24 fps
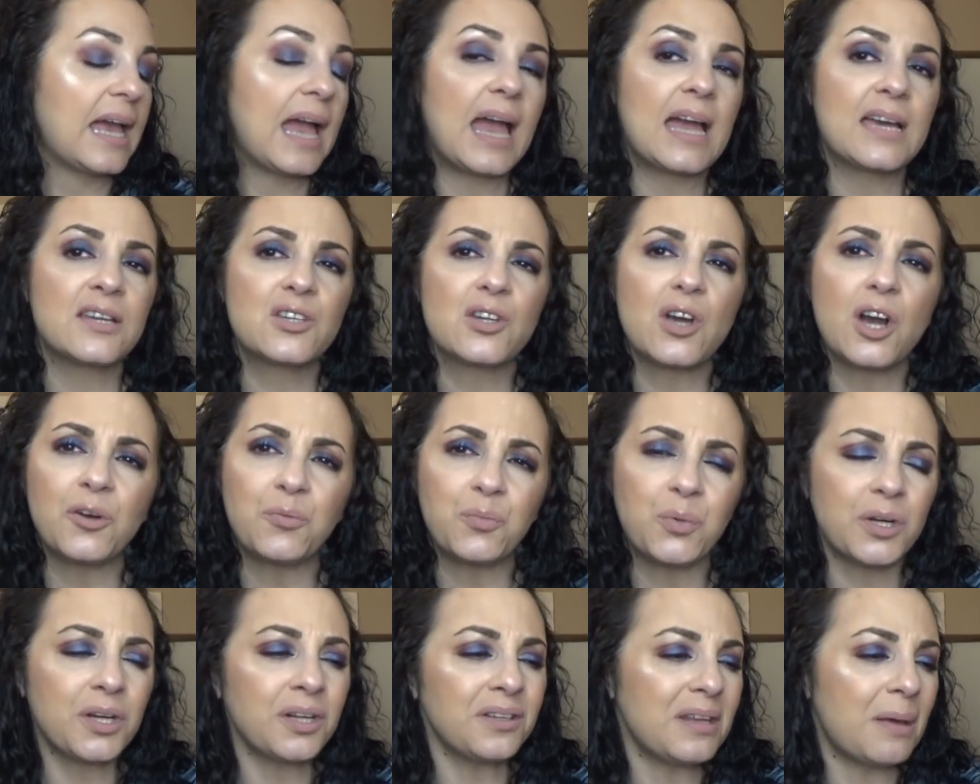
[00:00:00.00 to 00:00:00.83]
And
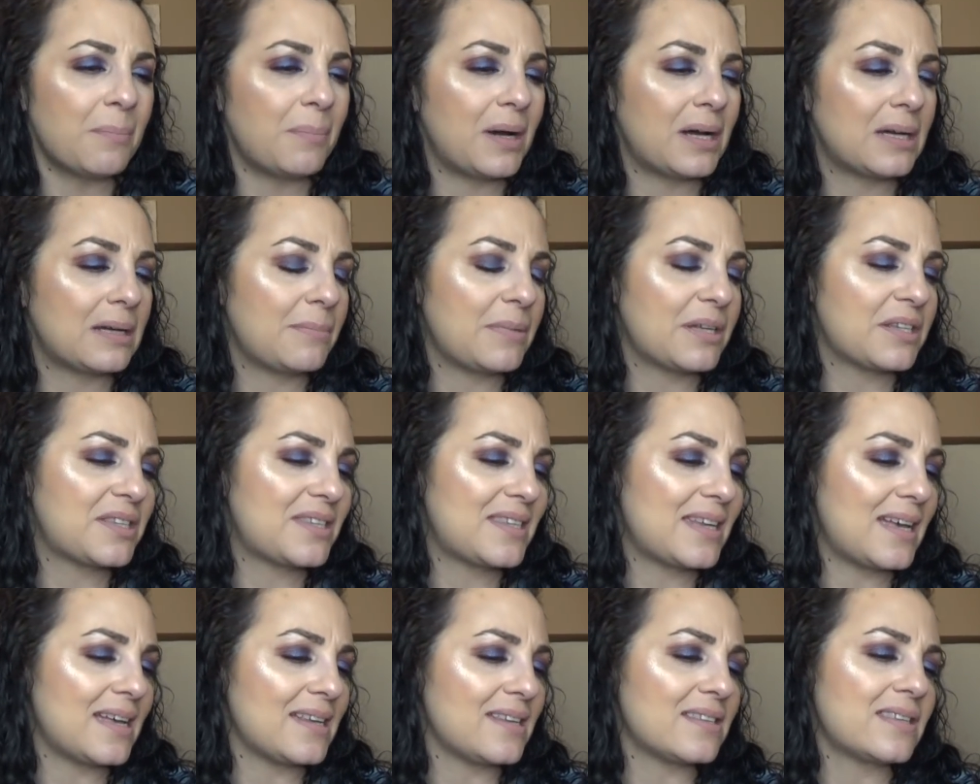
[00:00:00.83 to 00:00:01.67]
what on the bottom it
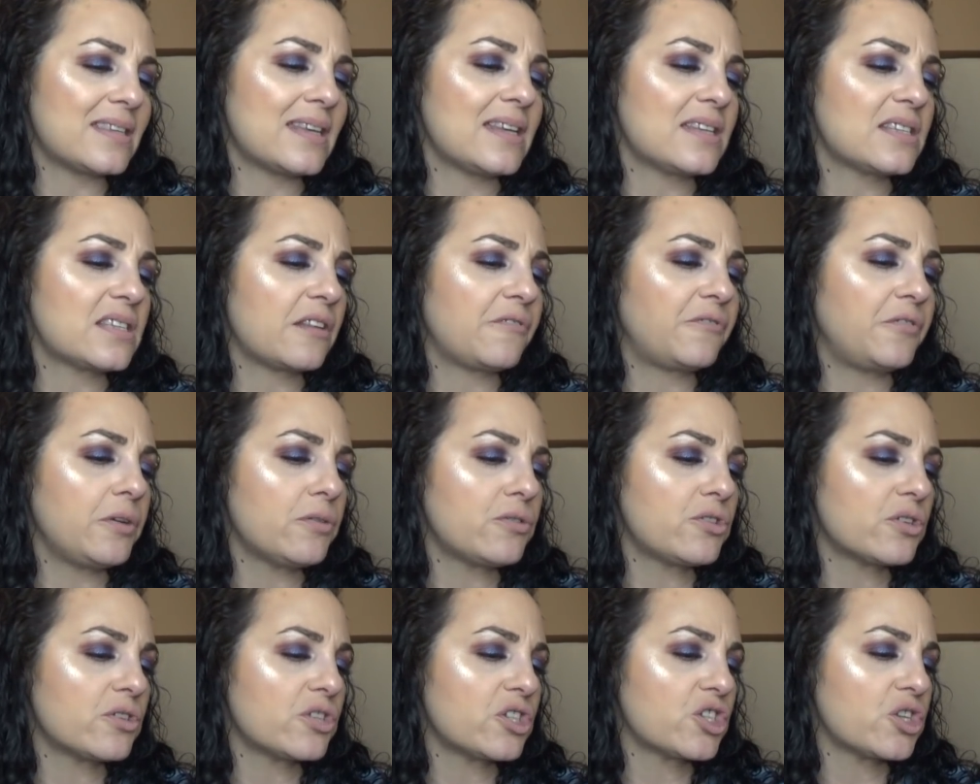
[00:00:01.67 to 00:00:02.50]
says is the
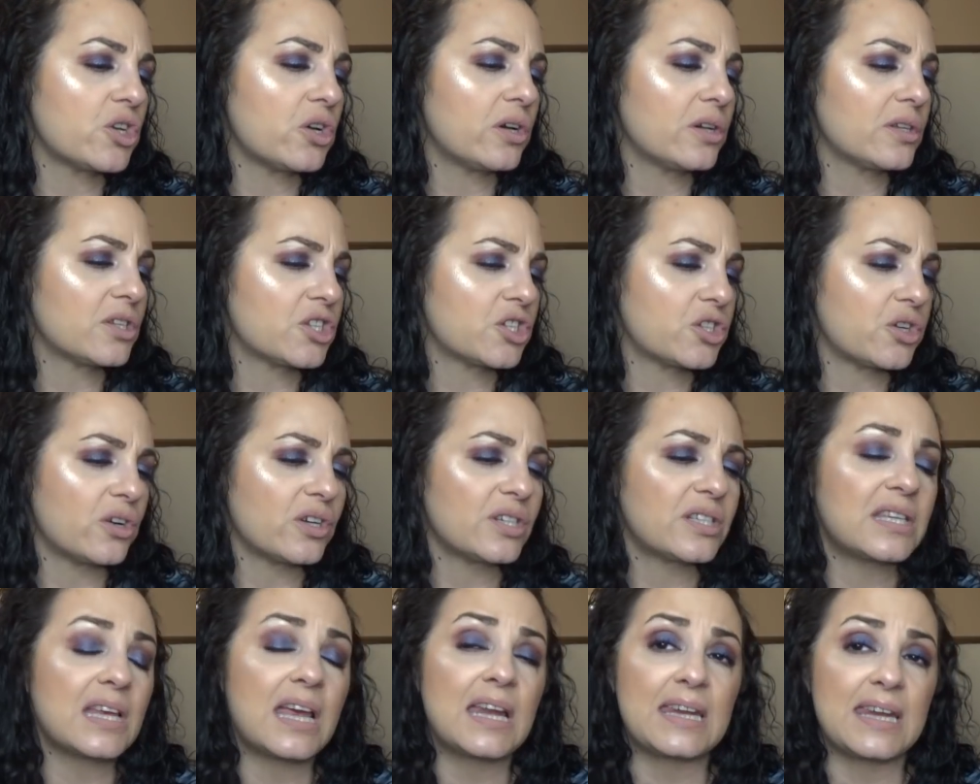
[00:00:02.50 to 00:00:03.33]
Future
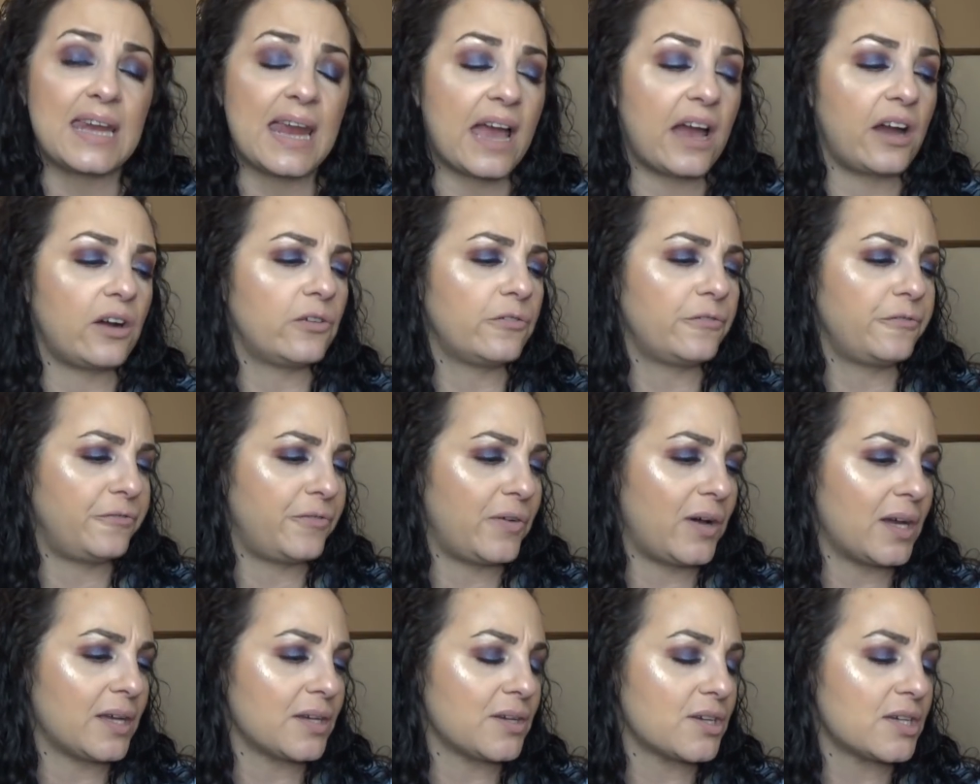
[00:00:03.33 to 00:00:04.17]
Starts Now
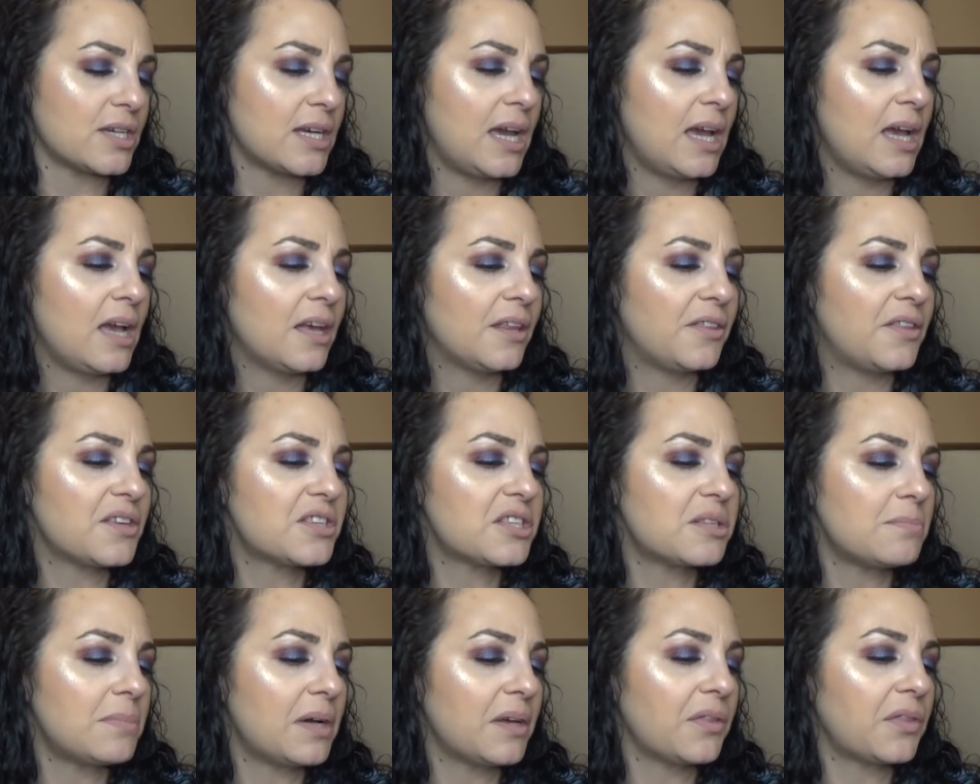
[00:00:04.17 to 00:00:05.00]
Fund.
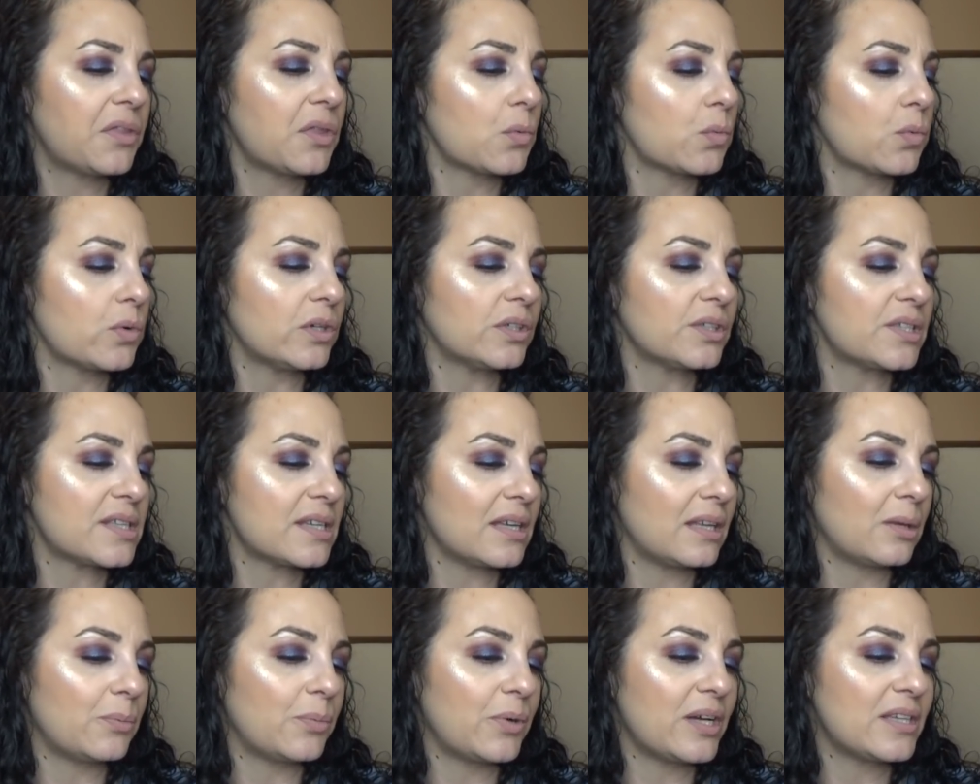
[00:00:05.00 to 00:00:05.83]
This month, the world
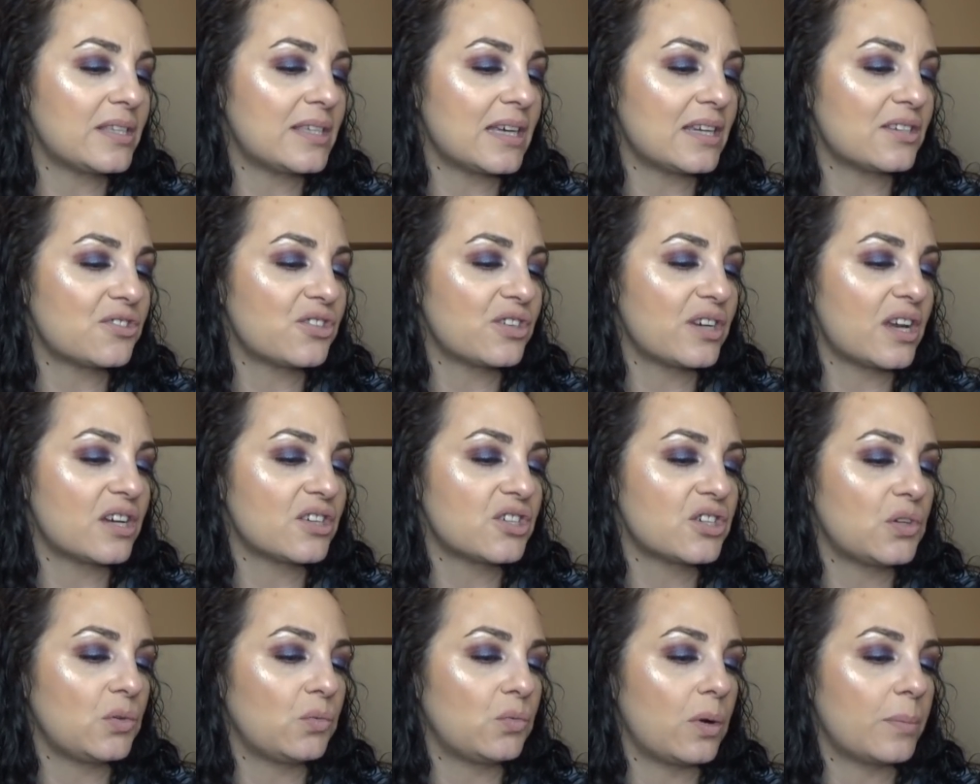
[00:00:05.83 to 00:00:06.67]
celebrates
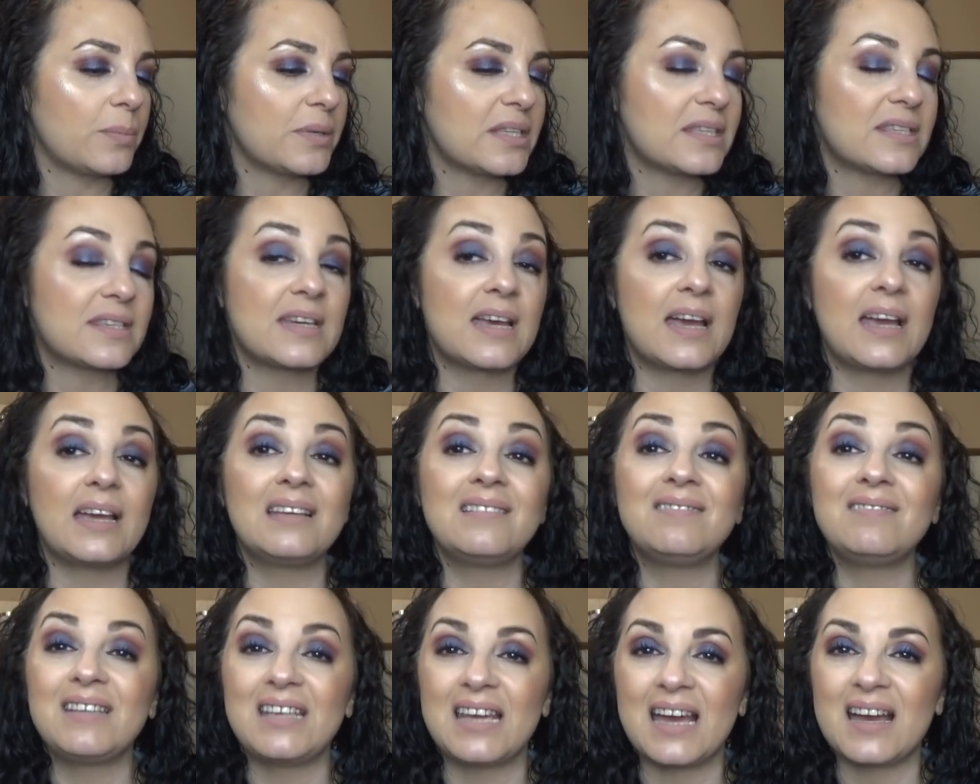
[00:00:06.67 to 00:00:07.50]
International Women's
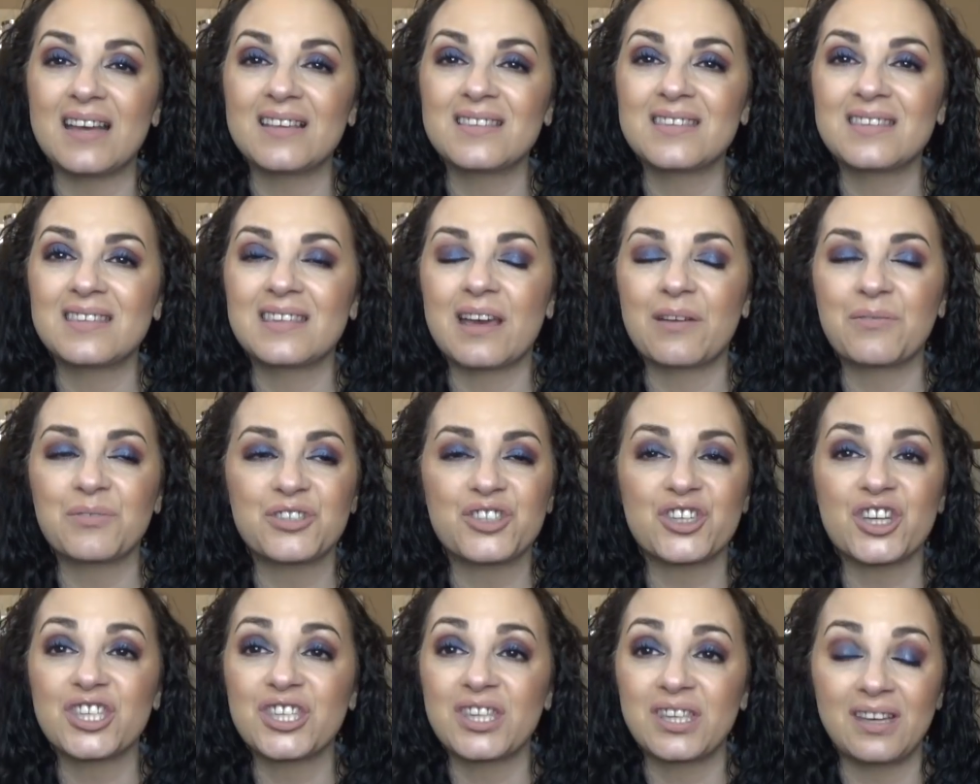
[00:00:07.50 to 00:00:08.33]
Day. Yes, that
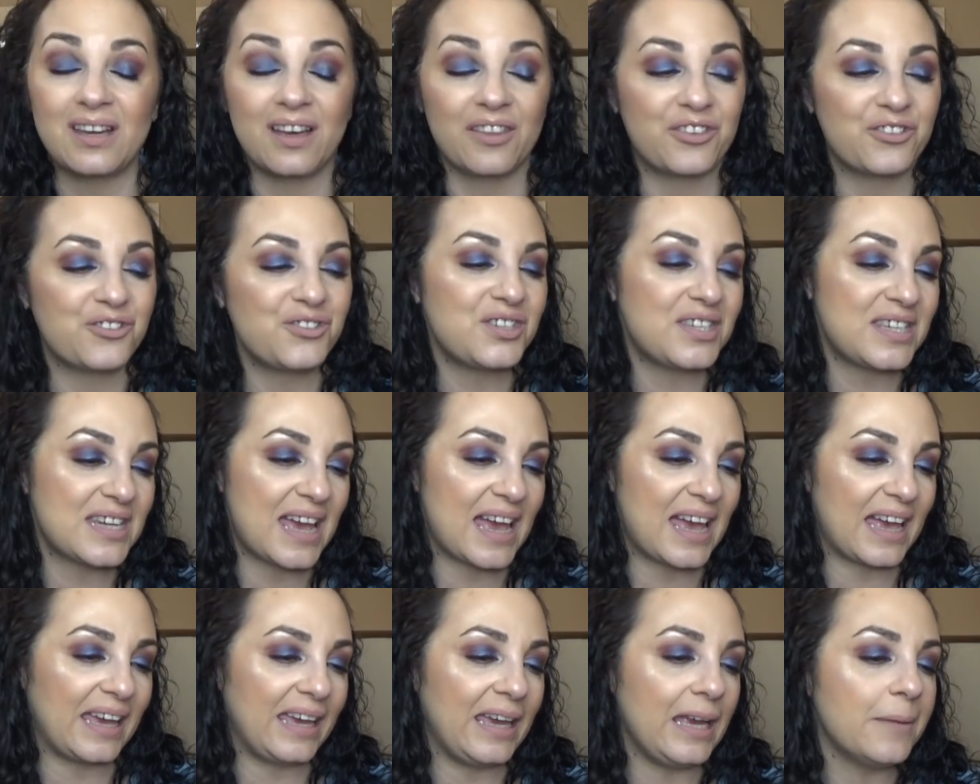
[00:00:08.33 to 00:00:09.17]
was just the other
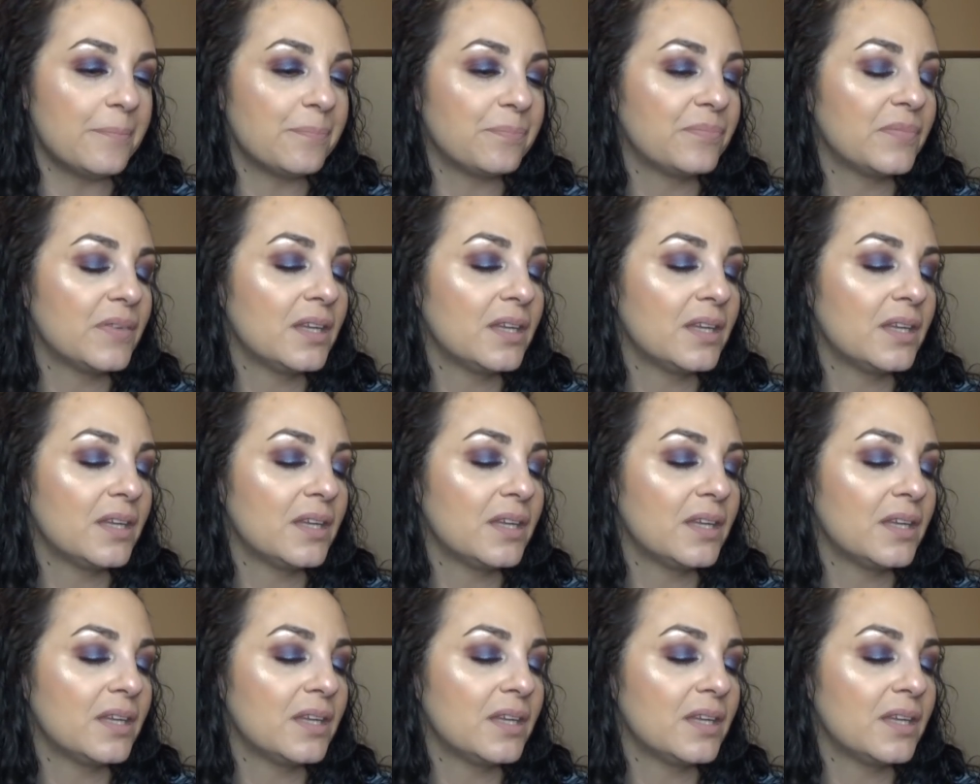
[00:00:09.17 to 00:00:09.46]
day.